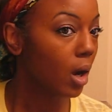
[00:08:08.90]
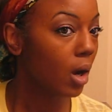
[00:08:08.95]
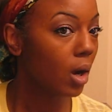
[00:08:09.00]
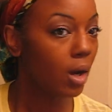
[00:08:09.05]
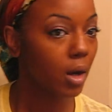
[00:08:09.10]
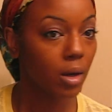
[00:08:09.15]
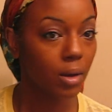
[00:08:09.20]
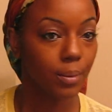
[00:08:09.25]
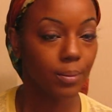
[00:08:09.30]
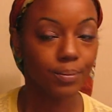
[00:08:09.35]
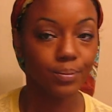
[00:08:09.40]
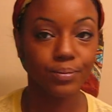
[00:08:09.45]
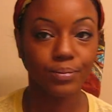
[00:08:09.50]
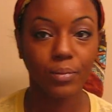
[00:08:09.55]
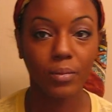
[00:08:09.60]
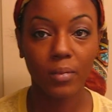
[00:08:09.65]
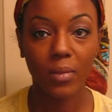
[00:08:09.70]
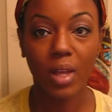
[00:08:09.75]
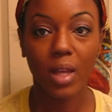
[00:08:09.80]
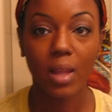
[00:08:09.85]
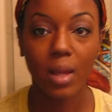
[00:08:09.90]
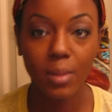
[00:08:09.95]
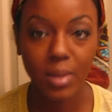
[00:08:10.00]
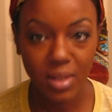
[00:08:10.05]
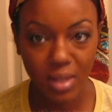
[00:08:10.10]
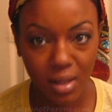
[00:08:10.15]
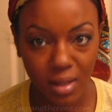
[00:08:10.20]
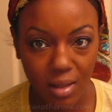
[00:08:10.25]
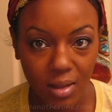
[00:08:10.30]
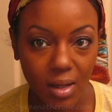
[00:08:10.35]
Um, let me
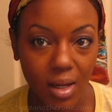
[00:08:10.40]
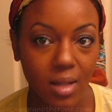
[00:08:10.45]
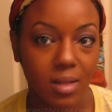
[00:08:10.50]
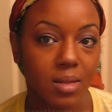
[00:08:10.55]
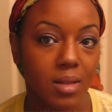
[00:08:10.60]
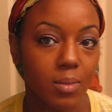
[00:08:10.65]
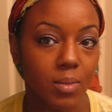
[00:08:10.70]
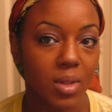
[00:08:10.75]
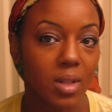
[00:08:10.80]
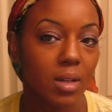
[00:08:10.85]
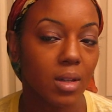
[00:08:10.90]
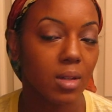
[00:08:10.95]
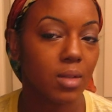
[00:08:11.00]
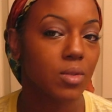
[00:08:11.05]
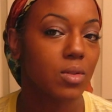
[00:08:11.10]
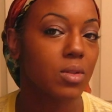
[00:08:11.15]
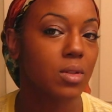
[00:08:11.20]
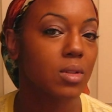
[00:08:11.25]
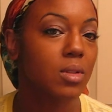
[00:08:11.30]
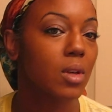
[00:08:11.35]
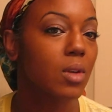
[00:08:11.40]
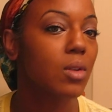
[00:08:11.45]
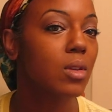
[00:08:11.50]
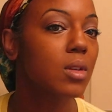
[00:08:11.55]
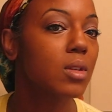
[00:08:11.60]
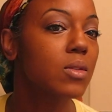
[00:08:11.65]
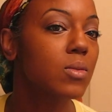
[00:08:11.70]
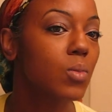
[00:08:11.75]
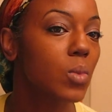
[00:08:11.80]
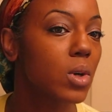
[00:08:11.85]
tell you guys something else. So
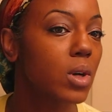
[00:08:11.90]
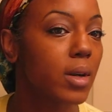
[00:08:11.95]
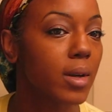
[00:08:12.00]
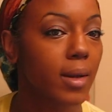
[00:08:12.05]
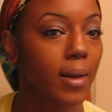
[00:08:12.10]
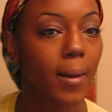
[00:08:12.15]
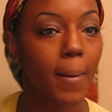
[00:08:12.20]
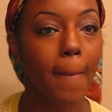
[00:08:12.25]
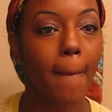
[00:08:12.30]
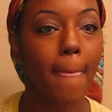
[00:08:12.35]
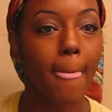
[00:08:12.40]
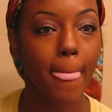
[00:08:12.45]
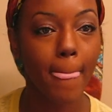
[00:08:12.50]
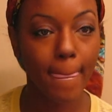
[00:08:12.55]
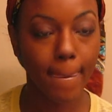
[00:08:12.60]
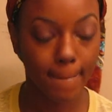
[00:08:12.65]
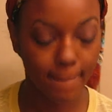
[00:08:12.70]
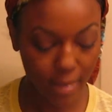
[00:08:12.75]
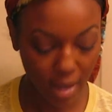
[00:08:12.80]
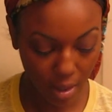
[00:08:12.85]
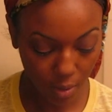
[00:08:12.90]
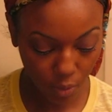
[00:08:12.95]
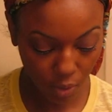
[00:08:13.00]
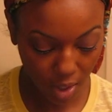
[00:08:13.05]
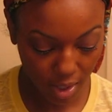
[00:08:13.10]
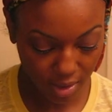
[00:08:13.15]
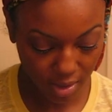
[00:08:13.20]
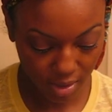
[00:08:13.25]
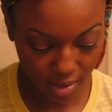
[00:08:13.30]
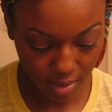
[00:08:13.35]
this morning I'm
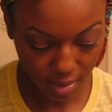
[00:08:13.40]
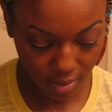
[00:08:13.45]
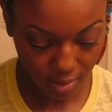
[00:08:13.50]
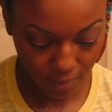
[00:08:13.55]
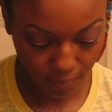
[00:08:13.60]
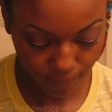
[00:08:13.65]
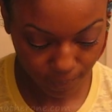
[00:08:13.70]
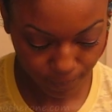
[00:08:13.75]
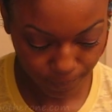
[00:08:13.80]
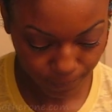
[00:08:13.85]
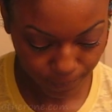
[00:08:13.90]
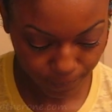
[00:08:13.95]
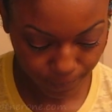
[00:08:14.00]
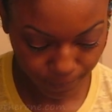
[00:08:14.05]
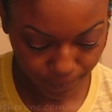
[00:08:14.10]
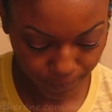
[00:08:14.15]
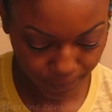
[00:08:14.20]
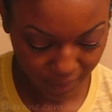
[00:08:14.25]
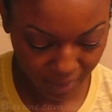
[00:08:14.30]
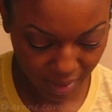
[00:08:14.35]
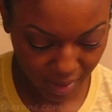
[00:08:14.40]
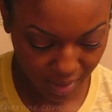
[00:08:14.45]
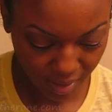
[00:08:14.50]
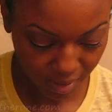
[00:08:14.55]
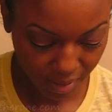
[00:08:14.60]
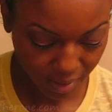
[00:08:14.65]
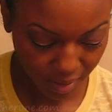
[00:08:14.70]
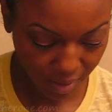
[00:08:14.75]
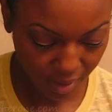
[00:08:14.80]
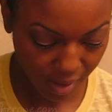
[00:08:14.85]
watching,
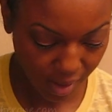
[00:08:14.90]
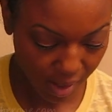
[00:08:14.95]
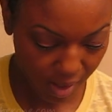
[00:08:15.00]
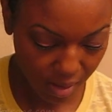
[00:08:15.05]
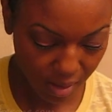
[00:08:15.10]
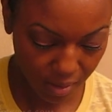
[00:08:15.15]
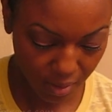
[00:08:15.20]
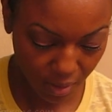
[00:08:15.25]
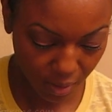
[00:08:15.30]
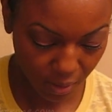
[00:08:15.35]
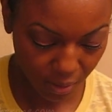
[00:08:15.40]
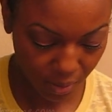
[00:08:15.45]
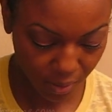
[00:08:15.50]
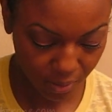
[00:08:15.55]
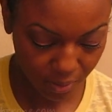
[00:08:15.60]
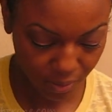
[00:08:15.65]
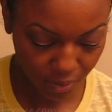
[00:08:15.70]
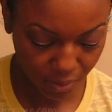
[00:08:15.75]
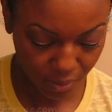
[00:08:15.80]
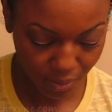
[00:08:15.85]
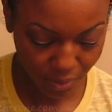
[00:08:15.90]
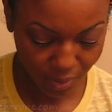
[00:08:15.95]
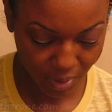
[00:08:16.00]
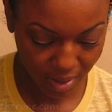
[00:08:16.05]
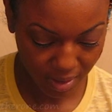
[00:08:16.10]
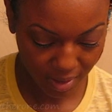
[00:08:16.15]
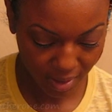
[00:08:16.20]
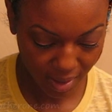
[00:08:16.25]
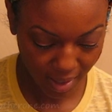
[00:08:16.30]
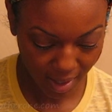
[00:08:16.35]
I don't know
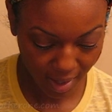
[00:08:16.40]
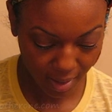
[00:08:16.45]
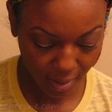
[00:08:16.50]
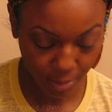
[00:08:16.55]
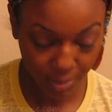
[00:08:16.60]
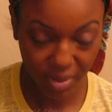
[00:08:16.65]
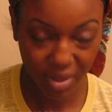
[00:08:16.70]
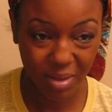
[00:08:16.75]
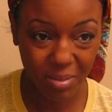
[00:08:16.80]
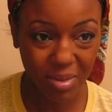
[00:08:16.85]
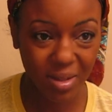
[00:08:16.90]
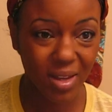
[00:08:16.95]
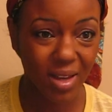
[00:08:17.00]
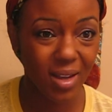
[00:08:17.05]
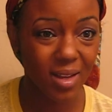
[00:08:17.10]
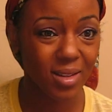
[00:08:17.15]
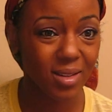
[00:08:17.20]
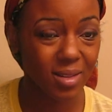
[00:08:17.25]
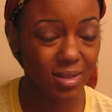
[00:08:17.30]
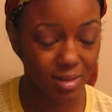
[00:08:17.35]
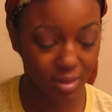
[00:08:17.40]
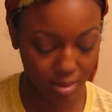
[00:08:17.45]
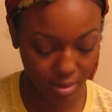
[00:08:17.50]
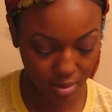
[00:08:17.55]
what the heck, PBS,